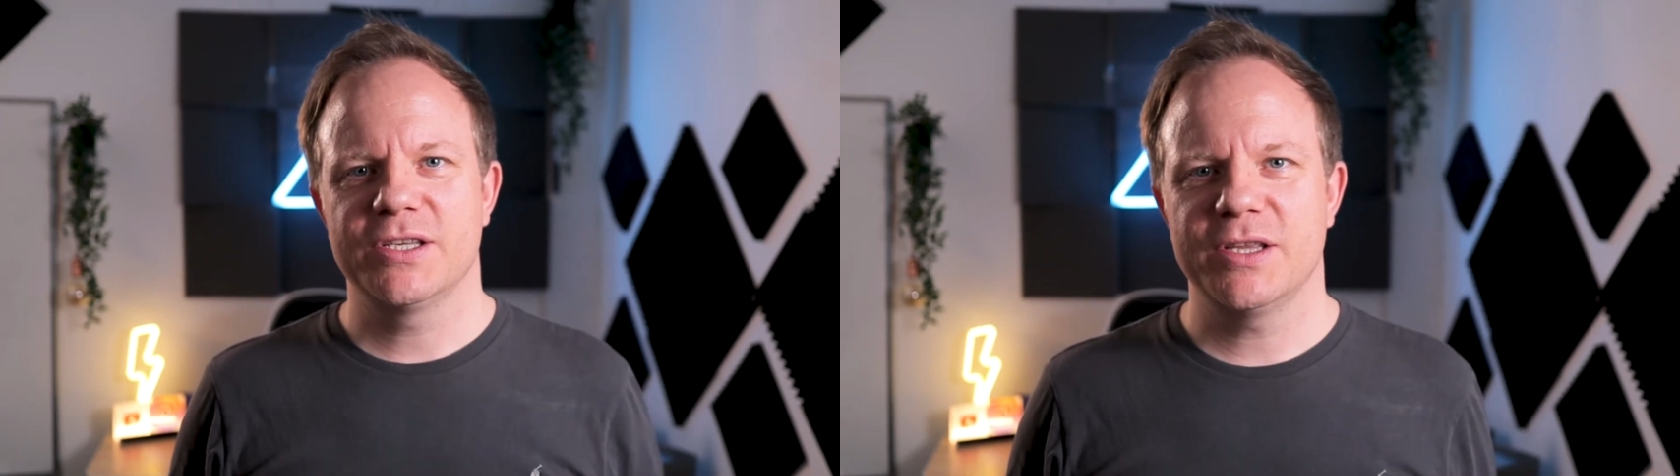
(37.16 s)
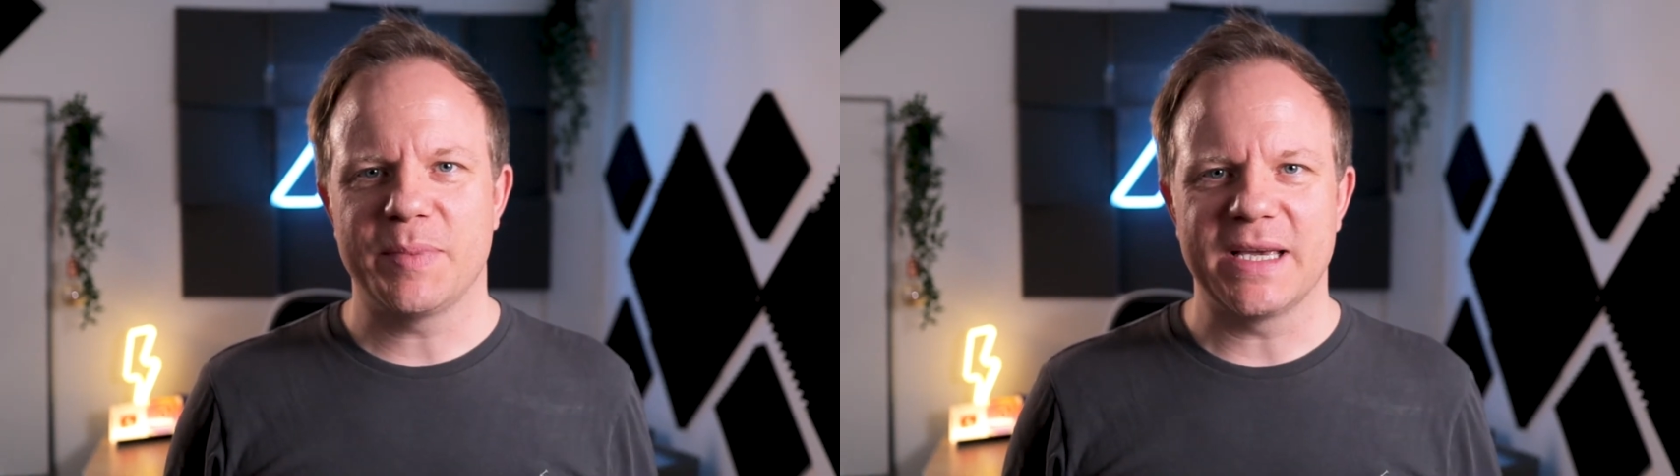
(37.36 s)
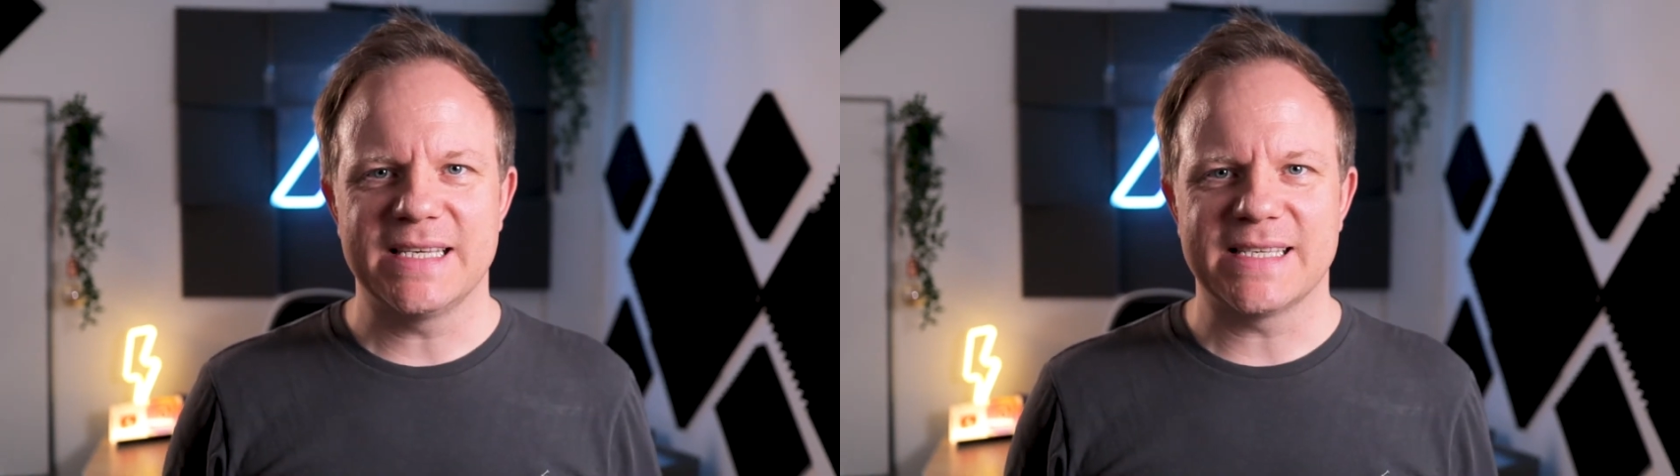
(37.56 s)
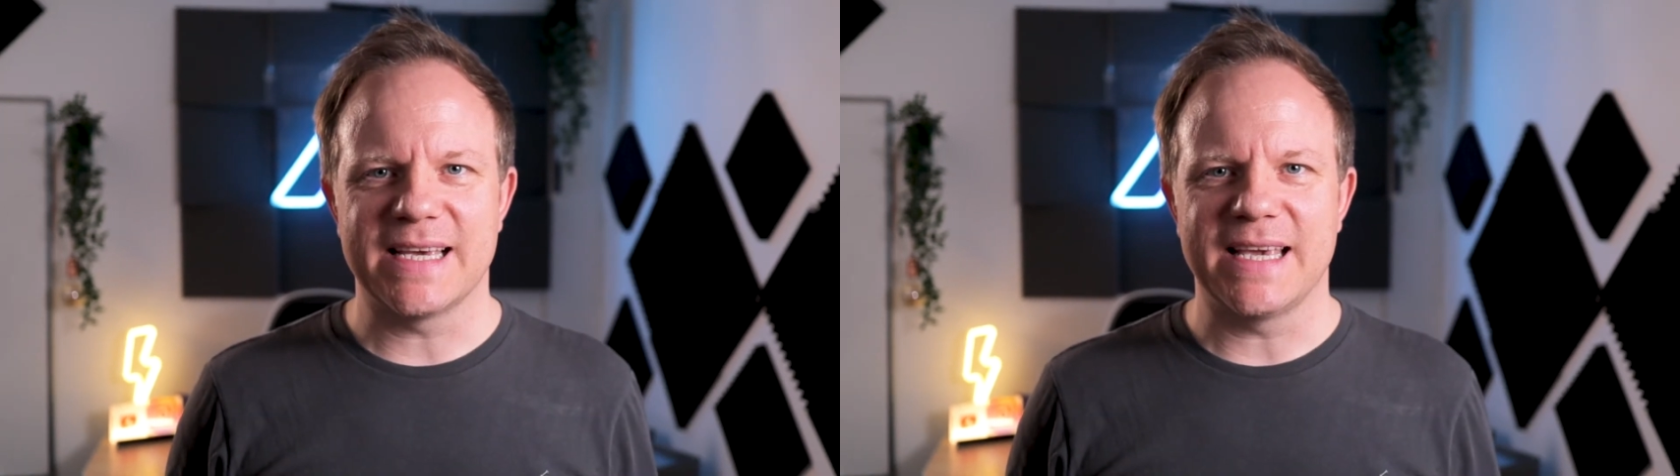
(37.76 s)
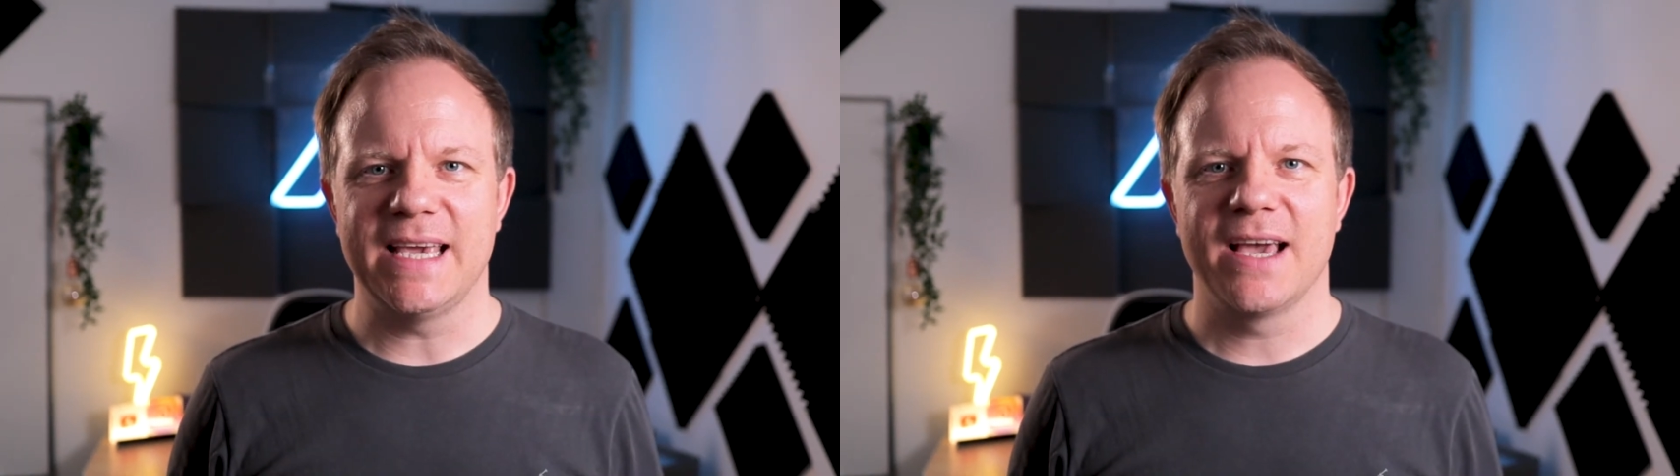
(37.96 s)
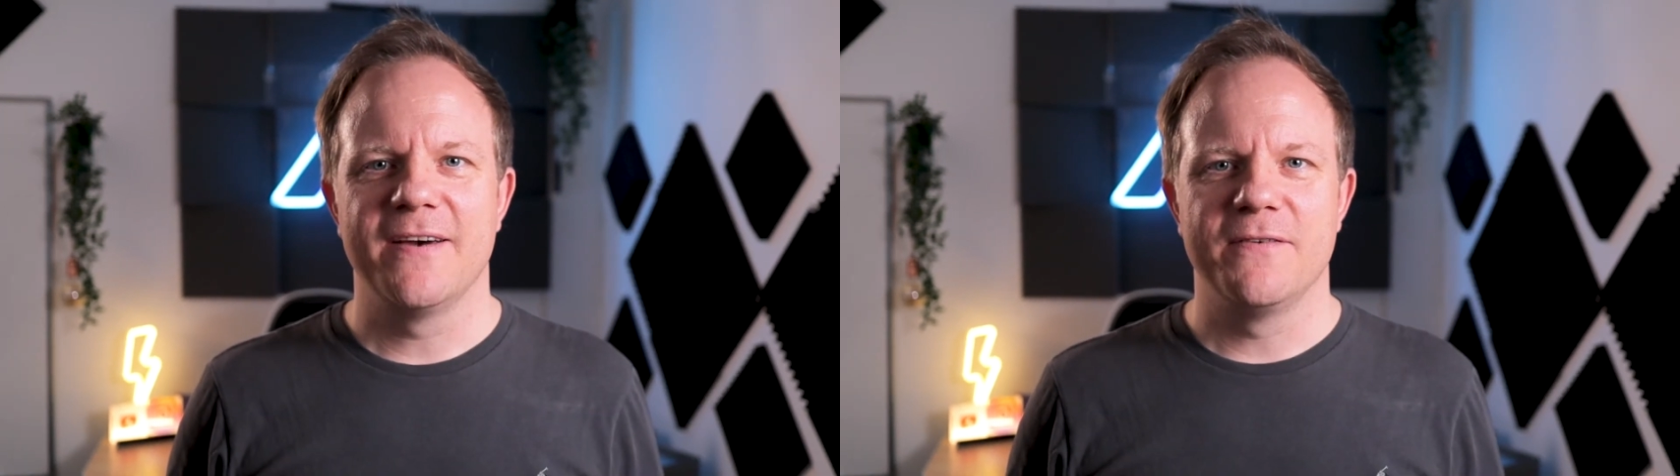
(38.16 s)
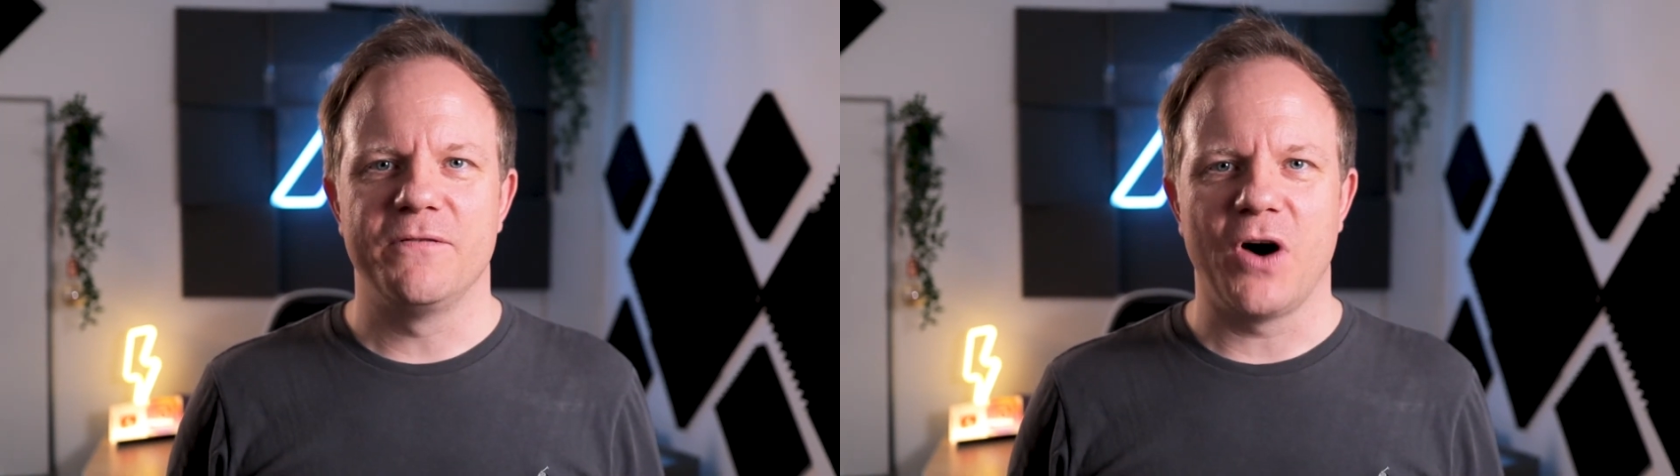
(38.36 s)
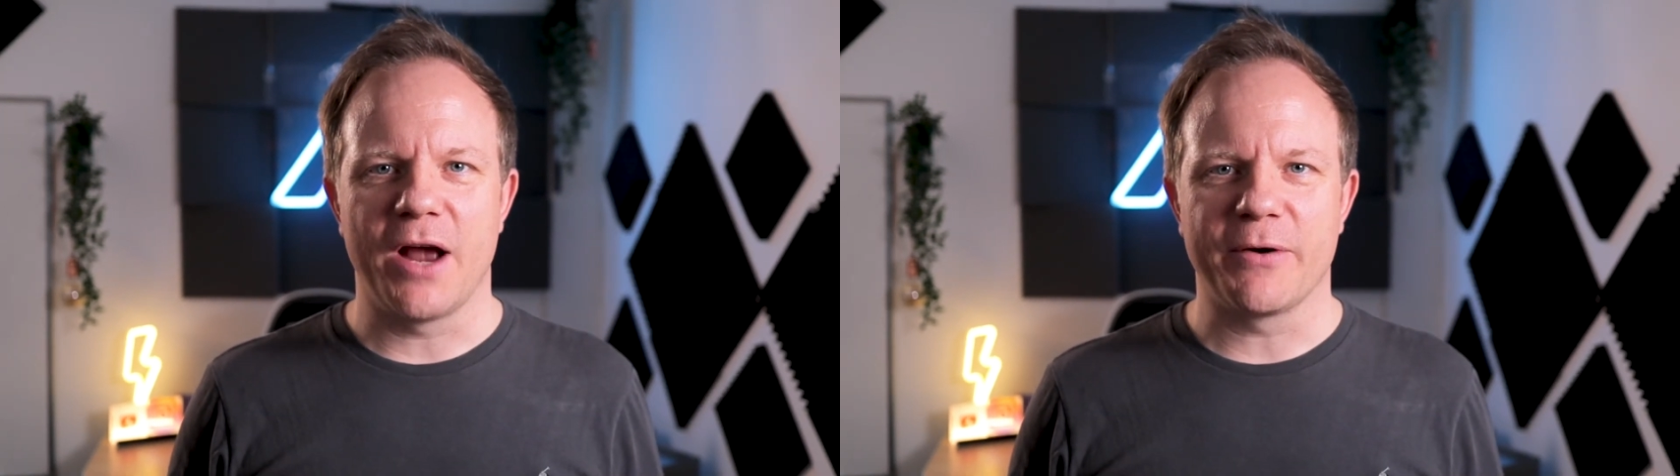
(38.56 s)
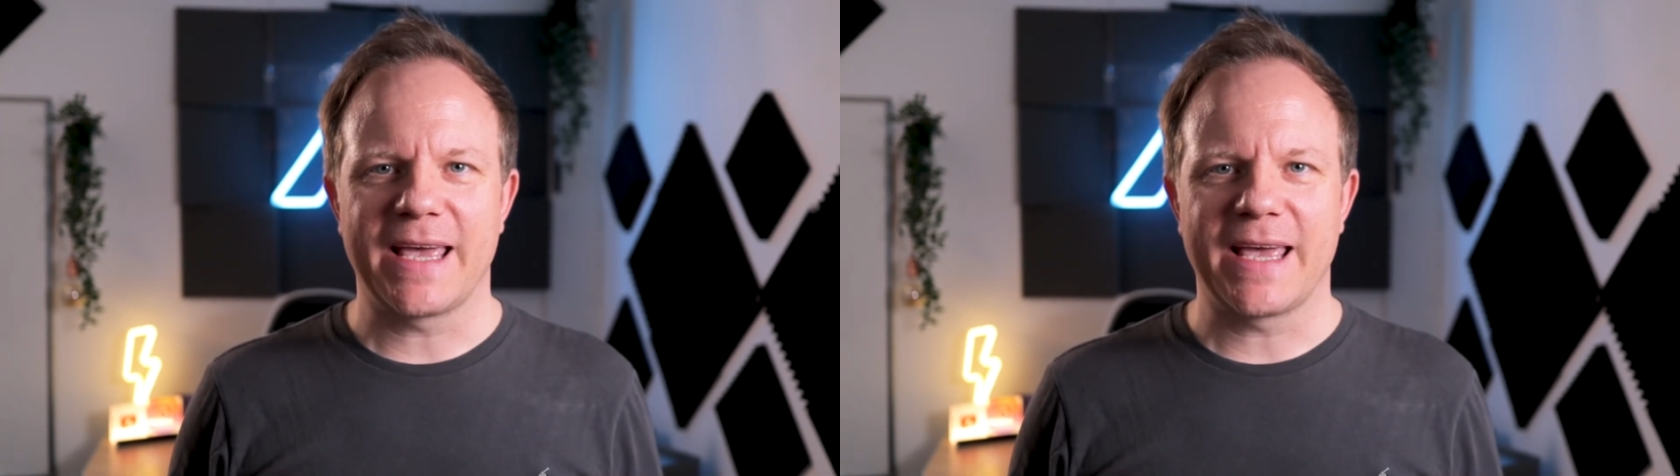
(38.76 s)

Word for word: to the PC via